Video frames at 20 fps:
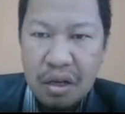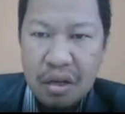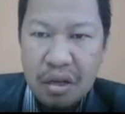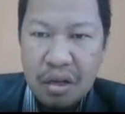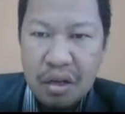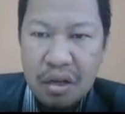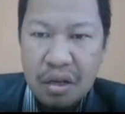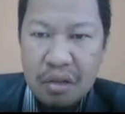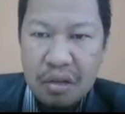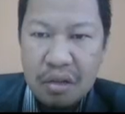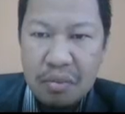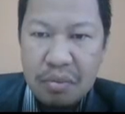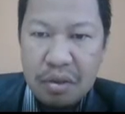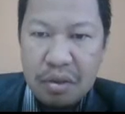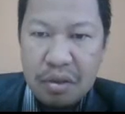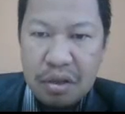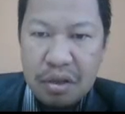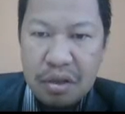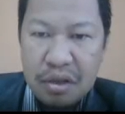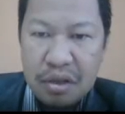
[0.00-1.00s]

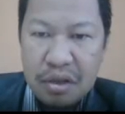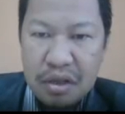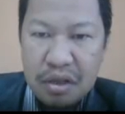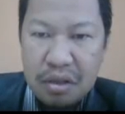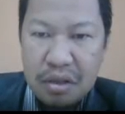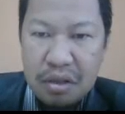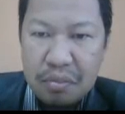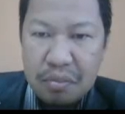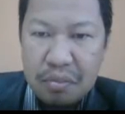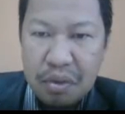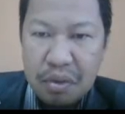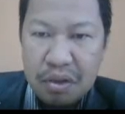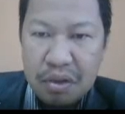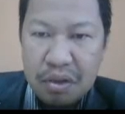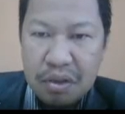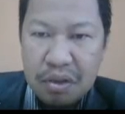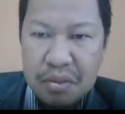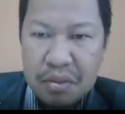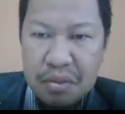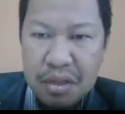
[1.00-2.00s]

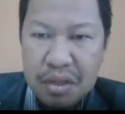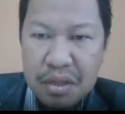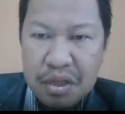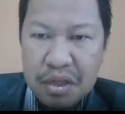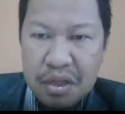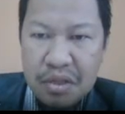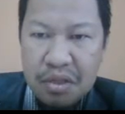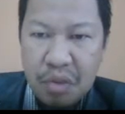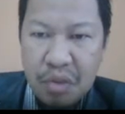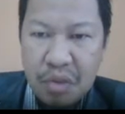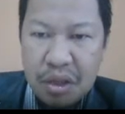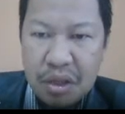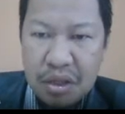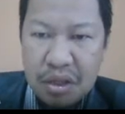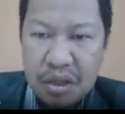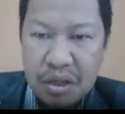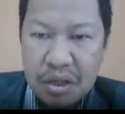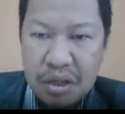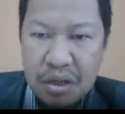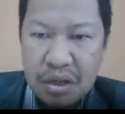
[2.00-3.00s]
33.3% is one
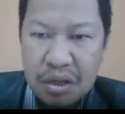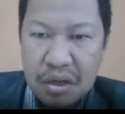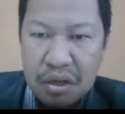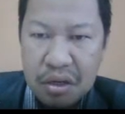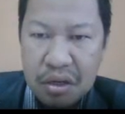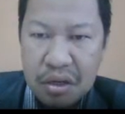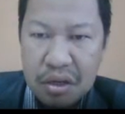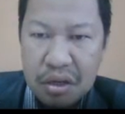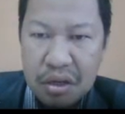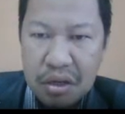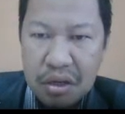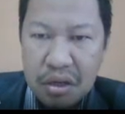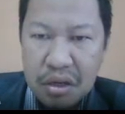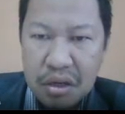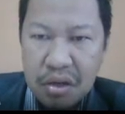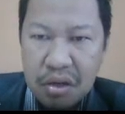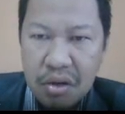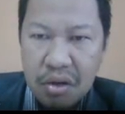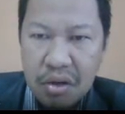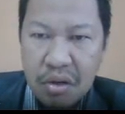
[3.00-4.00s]
third.
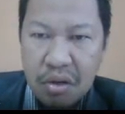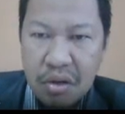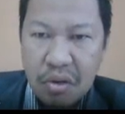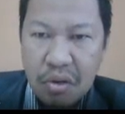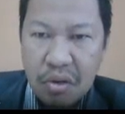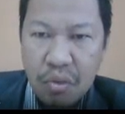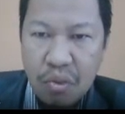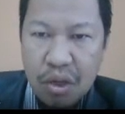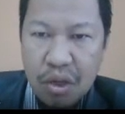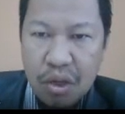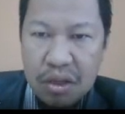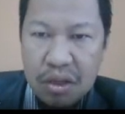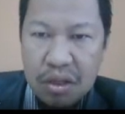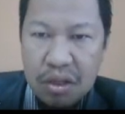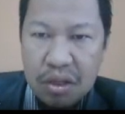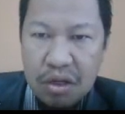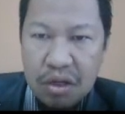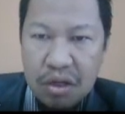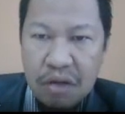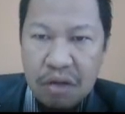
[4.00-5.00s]
One
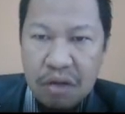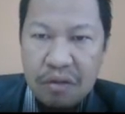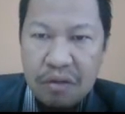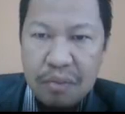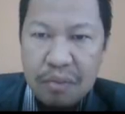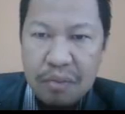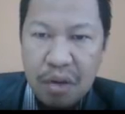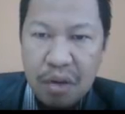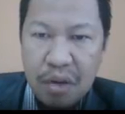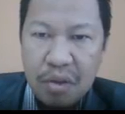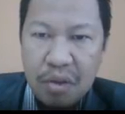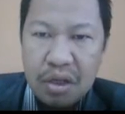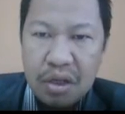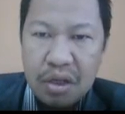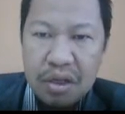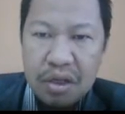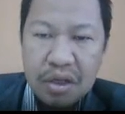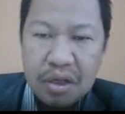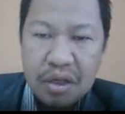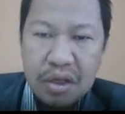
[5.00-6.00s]
third of the
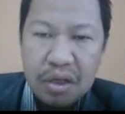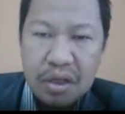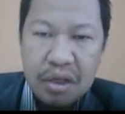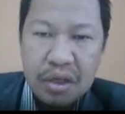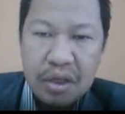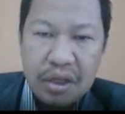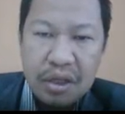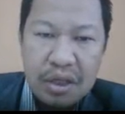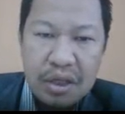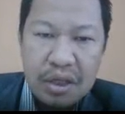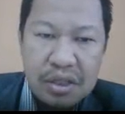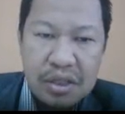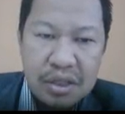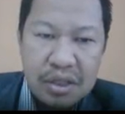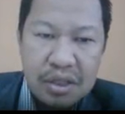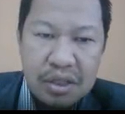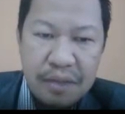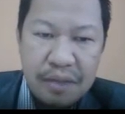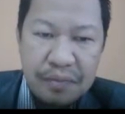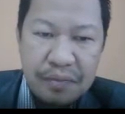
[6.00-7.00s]
power
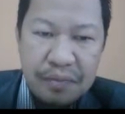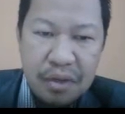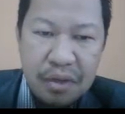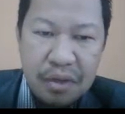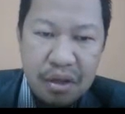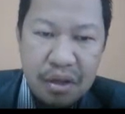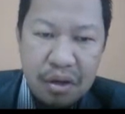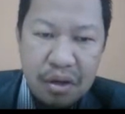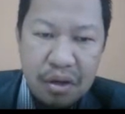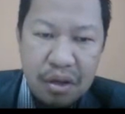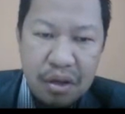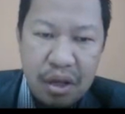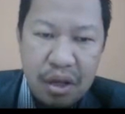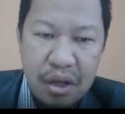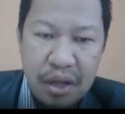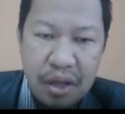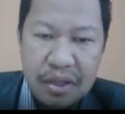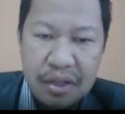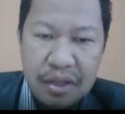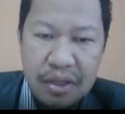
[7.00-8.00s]
is
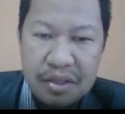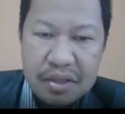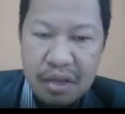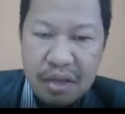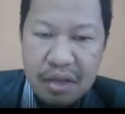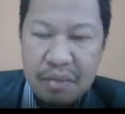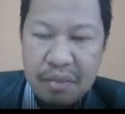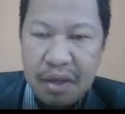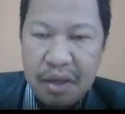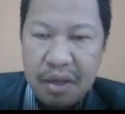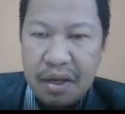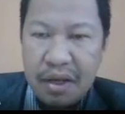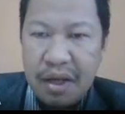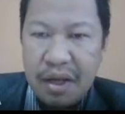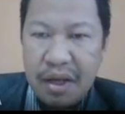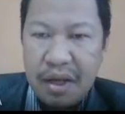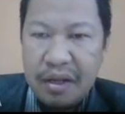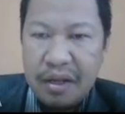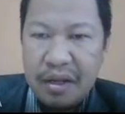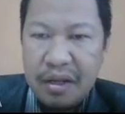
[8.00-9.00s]
at the sideband,
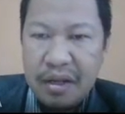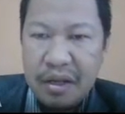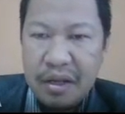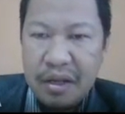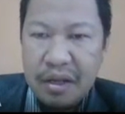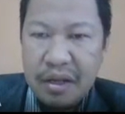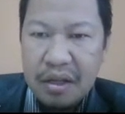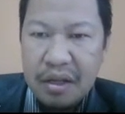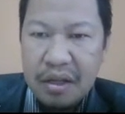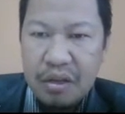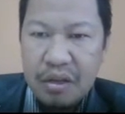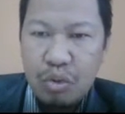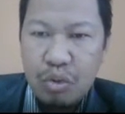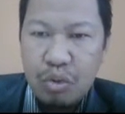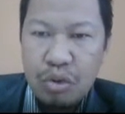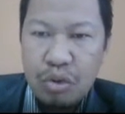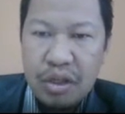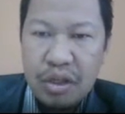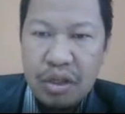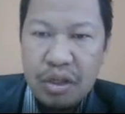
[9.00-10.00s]
and
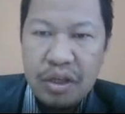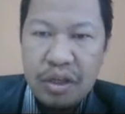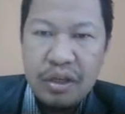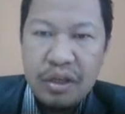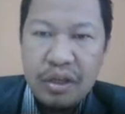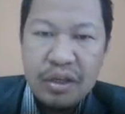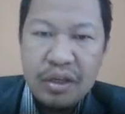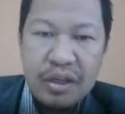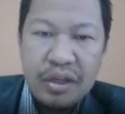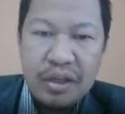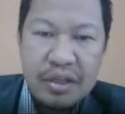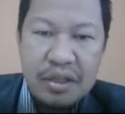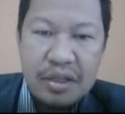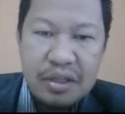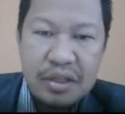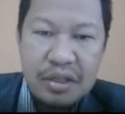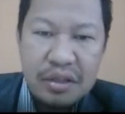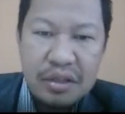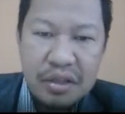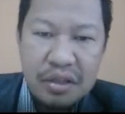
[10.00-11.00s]
2/3
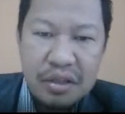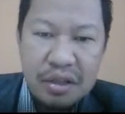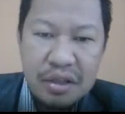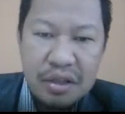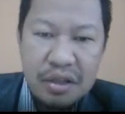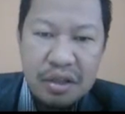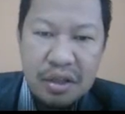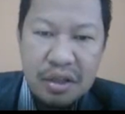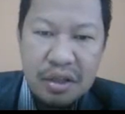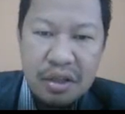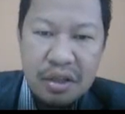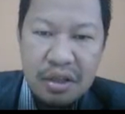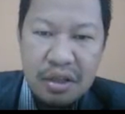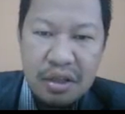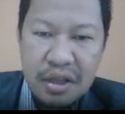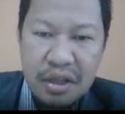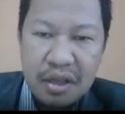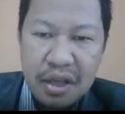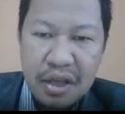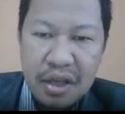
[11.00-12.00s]
is
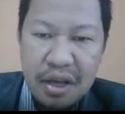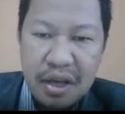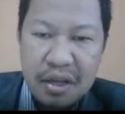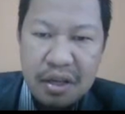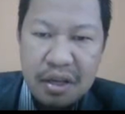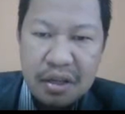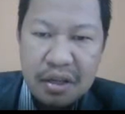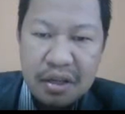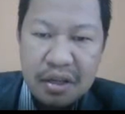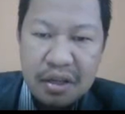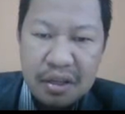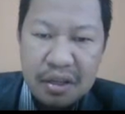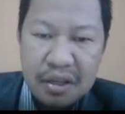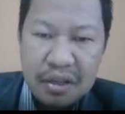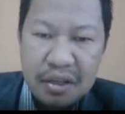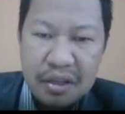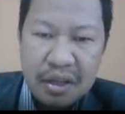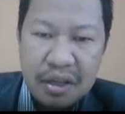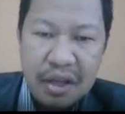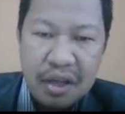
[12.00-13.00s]
the carrier, in
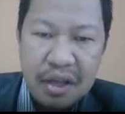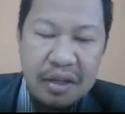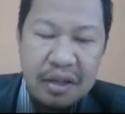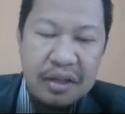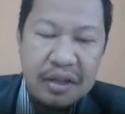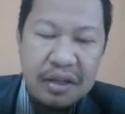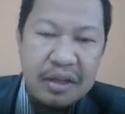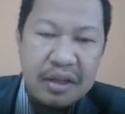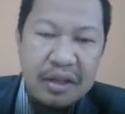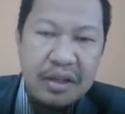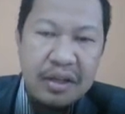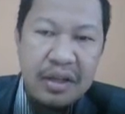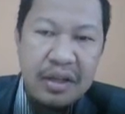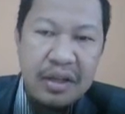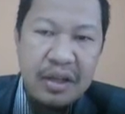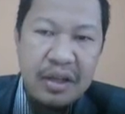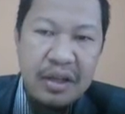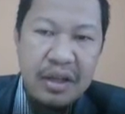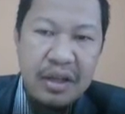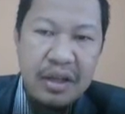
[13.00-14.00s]
the carrier.
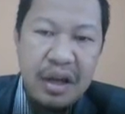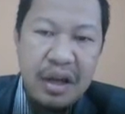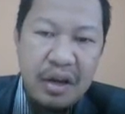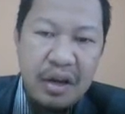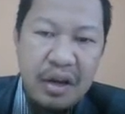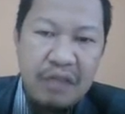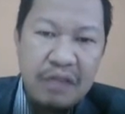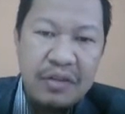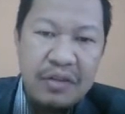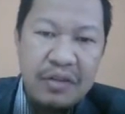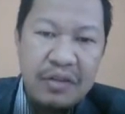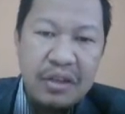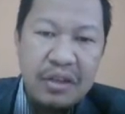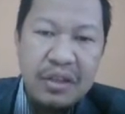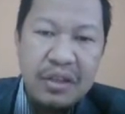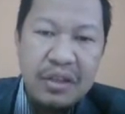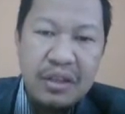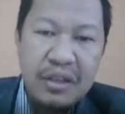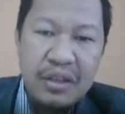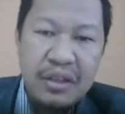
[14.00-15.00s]
However,
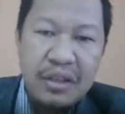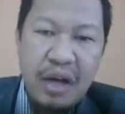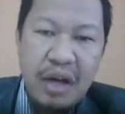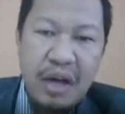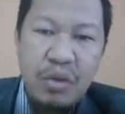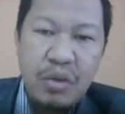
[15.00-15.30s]
our